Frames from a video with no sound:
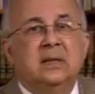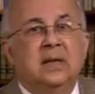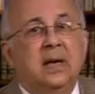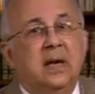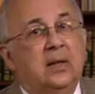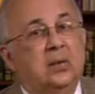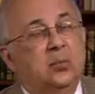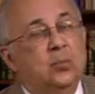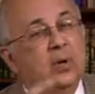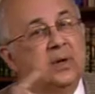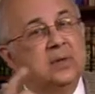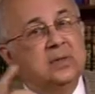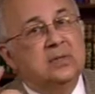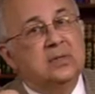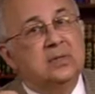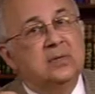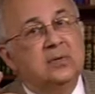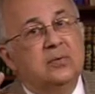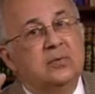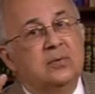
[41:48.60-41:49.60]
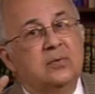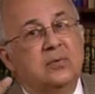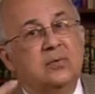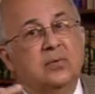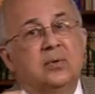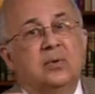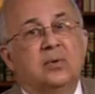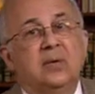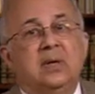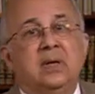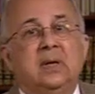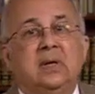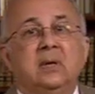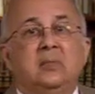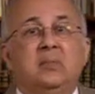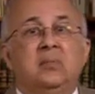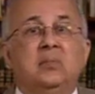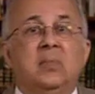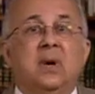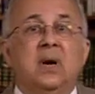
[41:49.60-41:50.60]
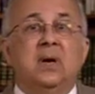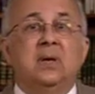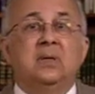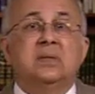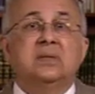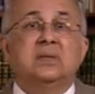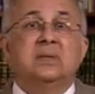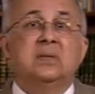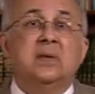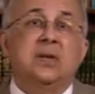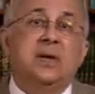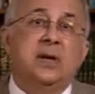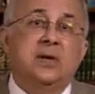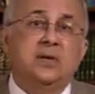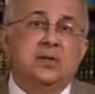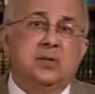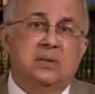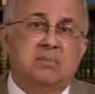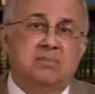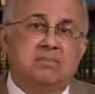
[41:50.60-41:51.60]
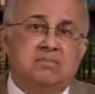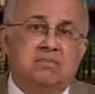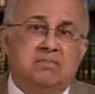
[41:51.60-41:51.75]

and once for the bard's creation